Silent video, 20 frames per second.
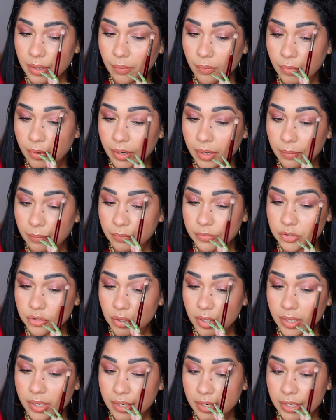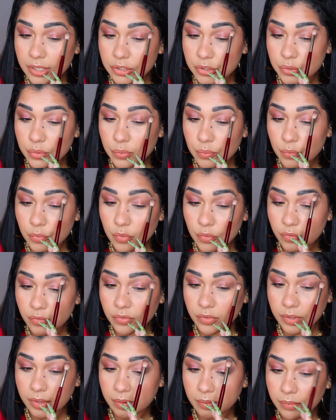But I'm trying not to
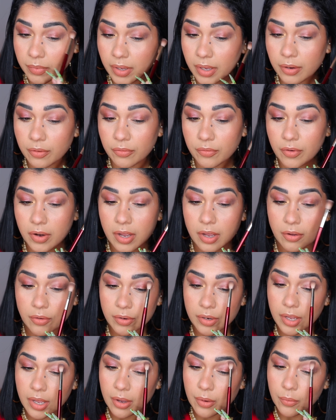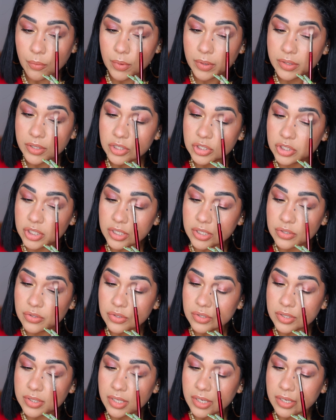move them around. I want the shades
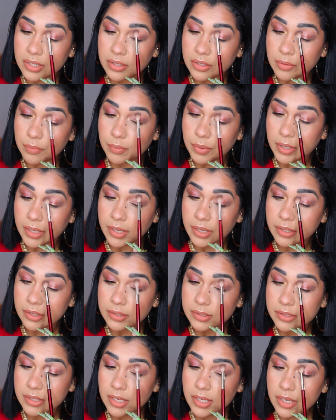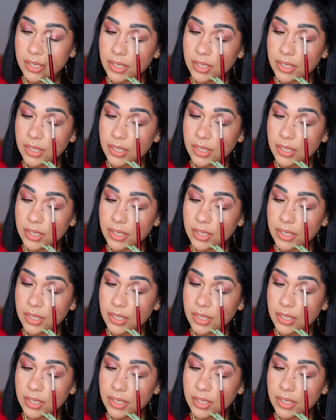to stay in their place.